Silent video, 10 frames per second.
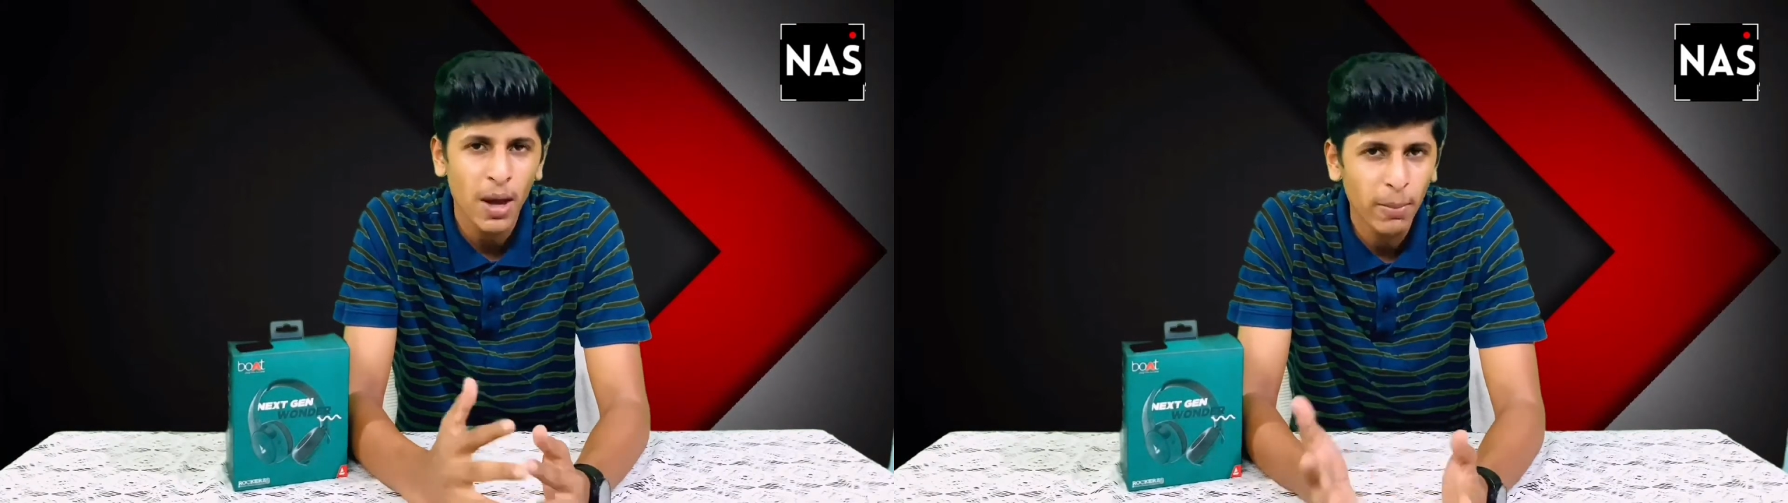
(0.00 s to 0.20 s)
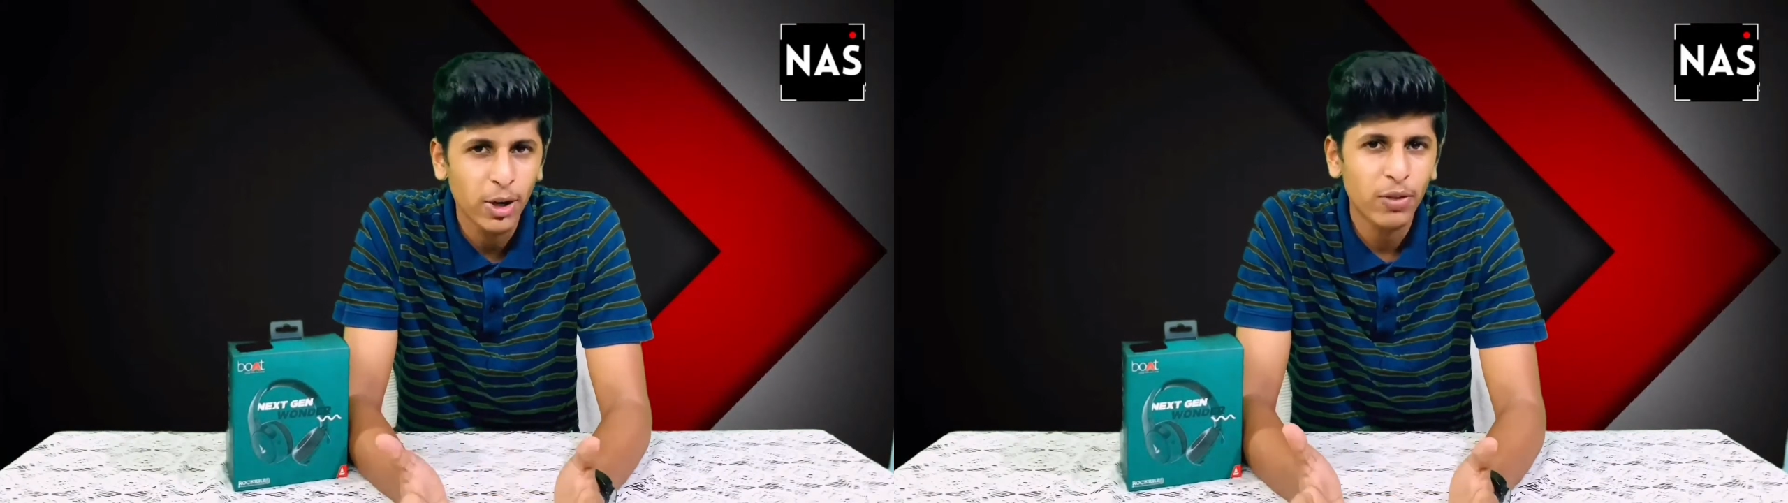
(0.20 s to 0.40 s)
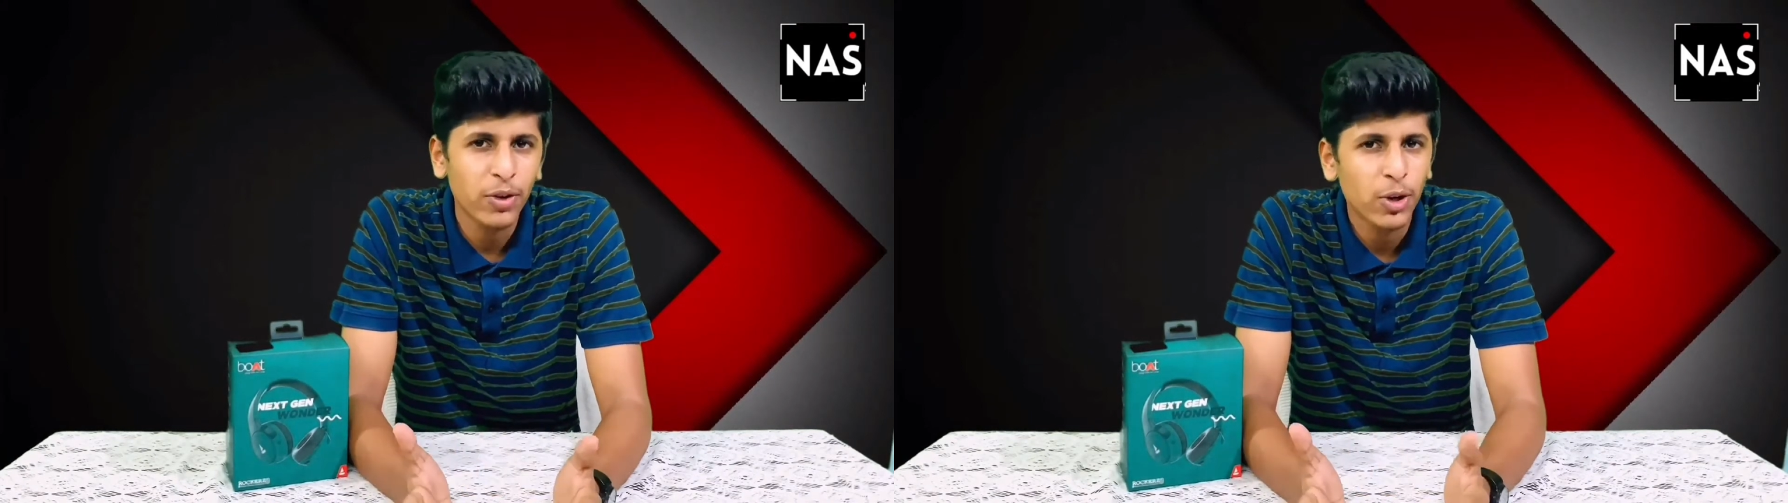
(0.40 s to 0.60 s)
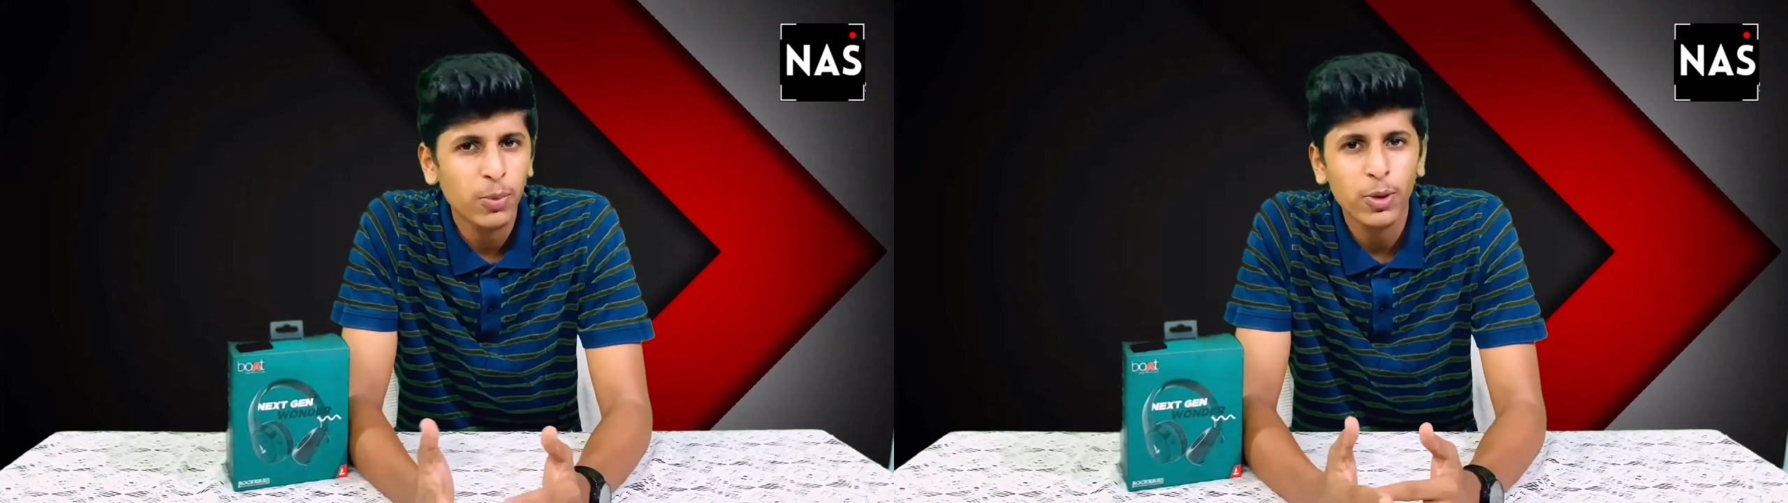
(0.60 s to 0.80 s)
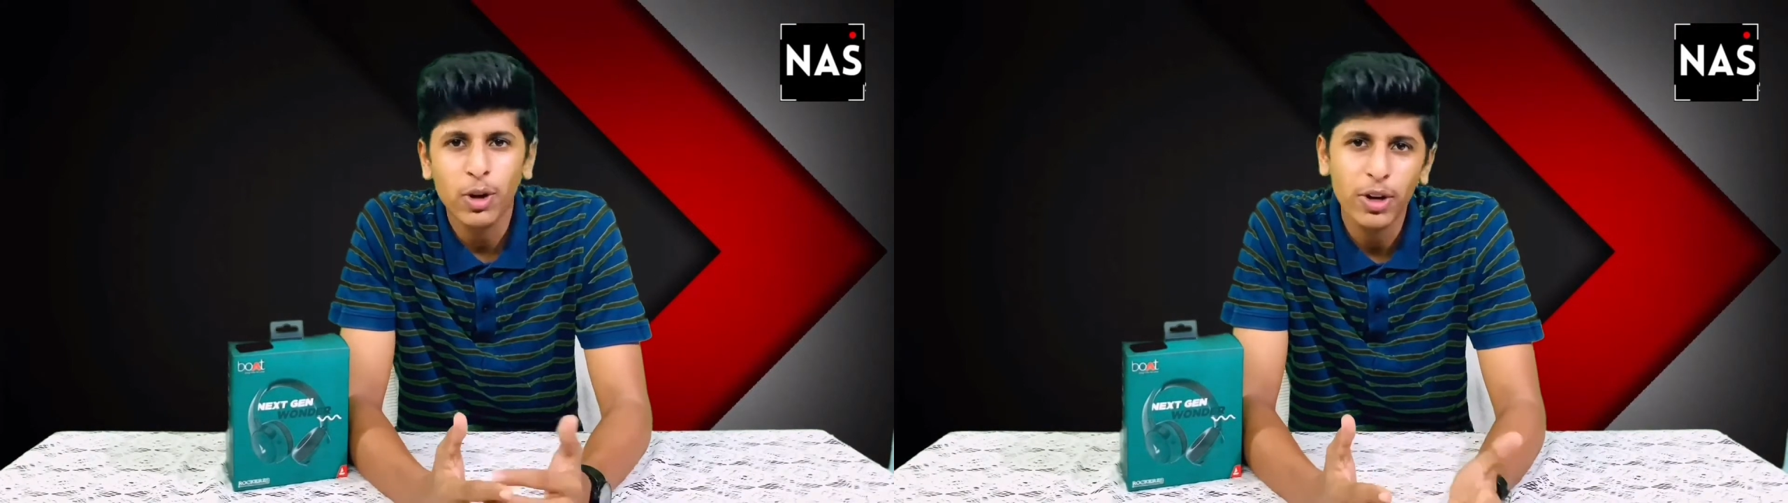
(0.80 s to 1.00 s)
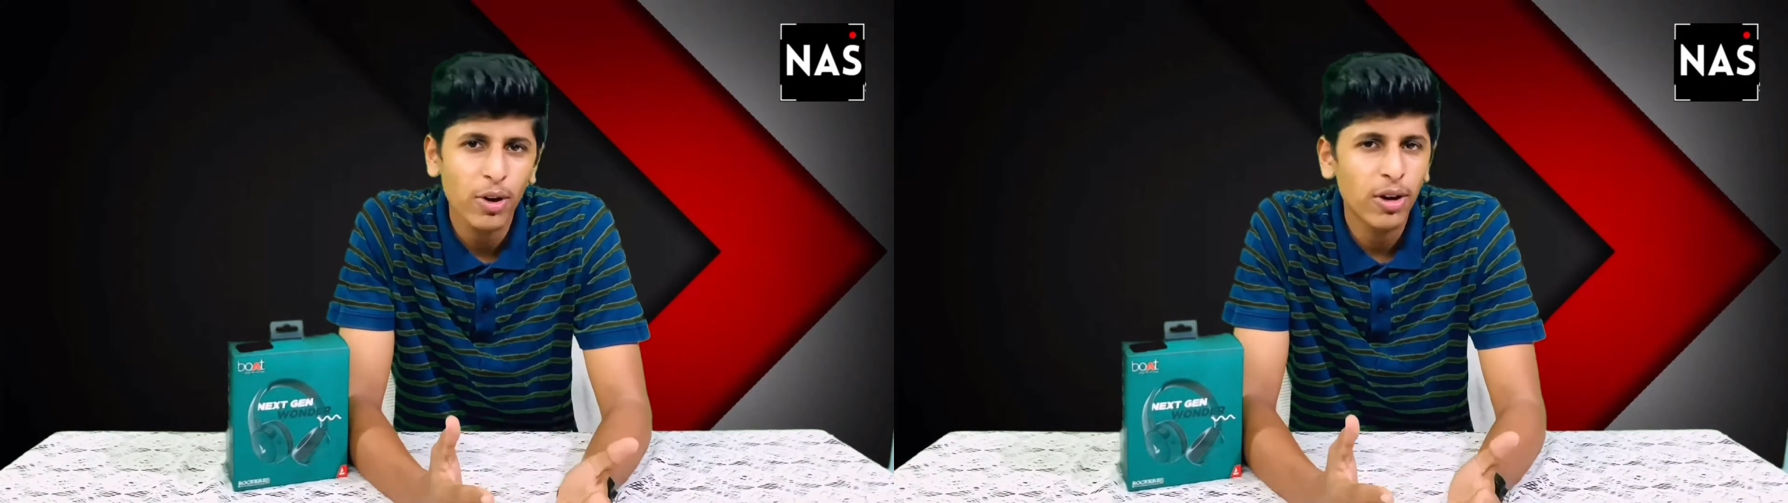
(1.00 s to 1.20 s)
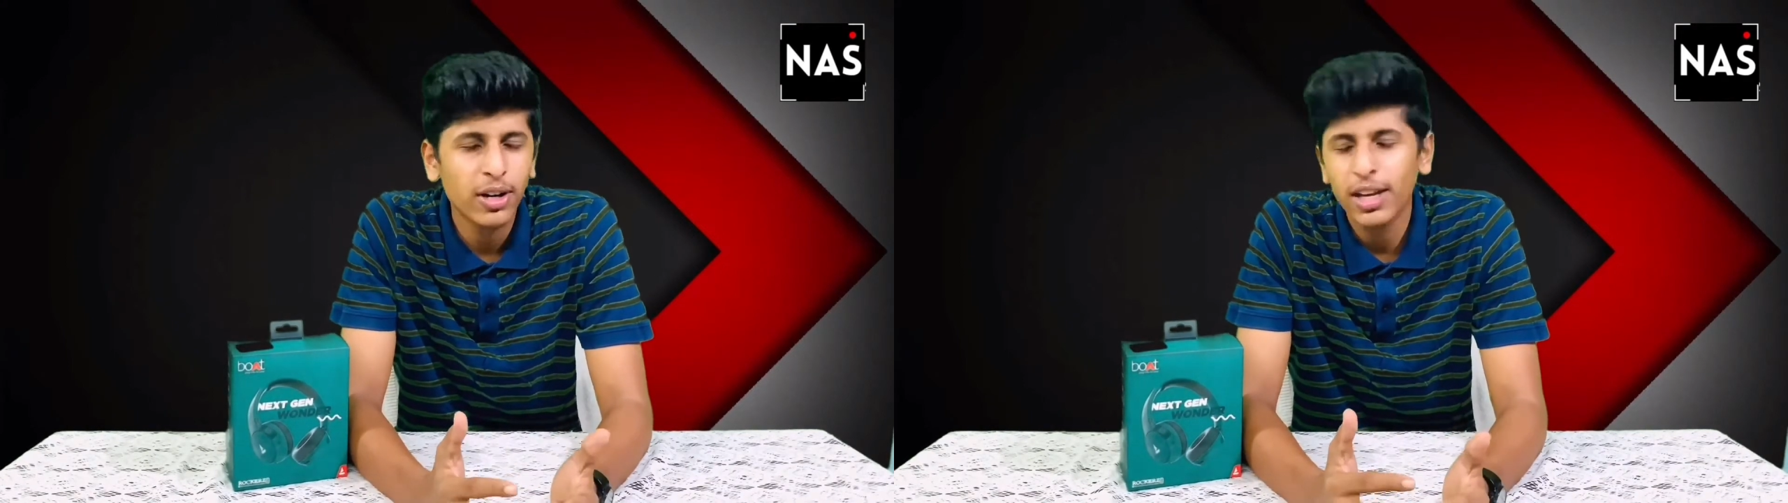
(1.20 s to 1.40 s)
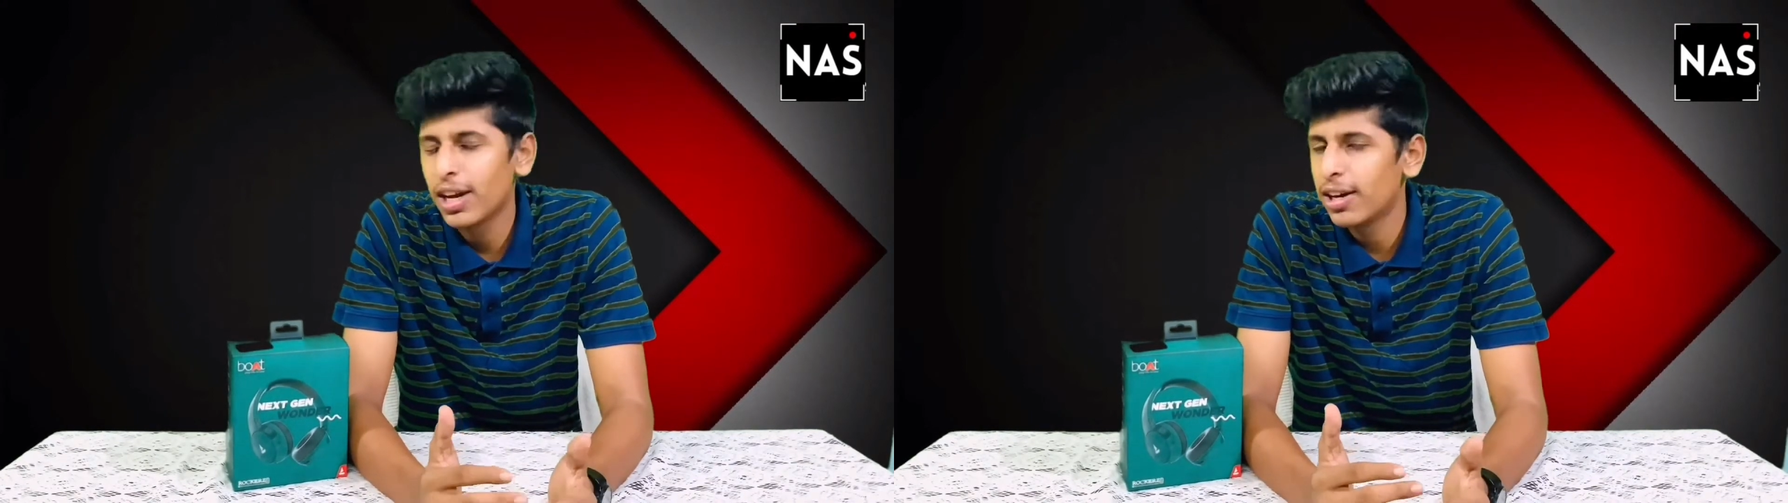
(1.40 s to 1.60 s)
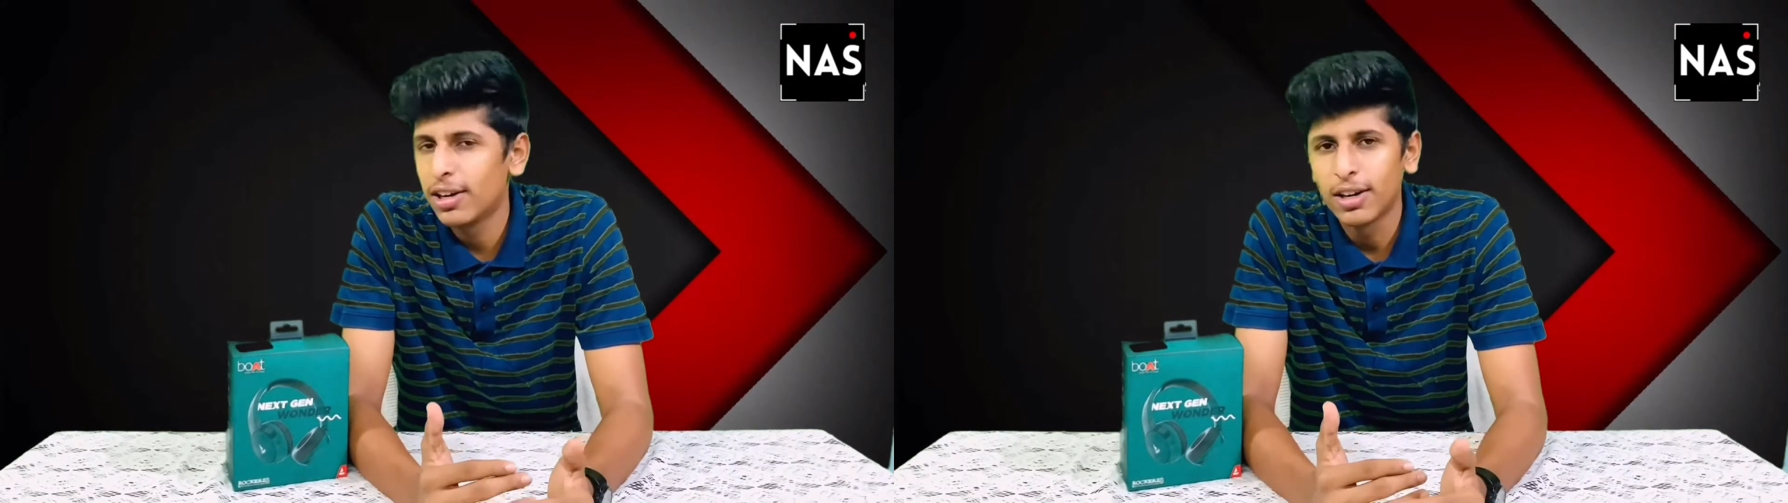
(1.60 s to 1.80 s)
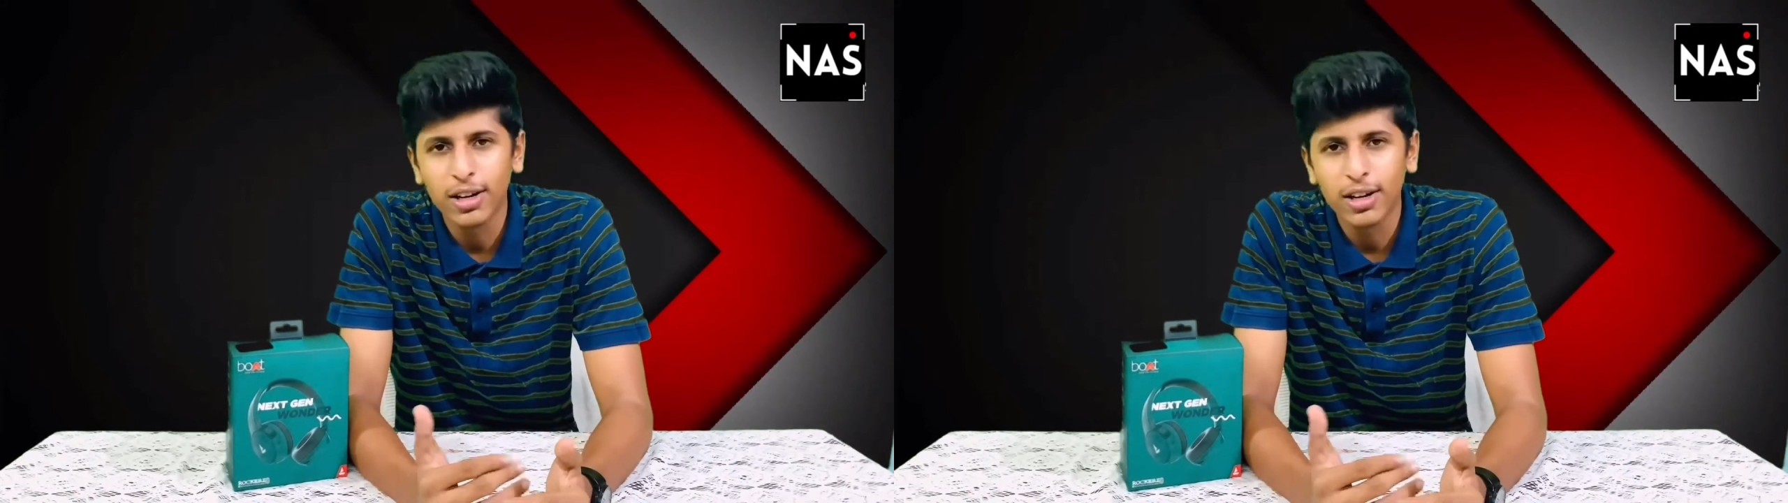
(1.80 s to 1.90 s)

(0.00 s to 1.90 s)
microphone output, audio quality and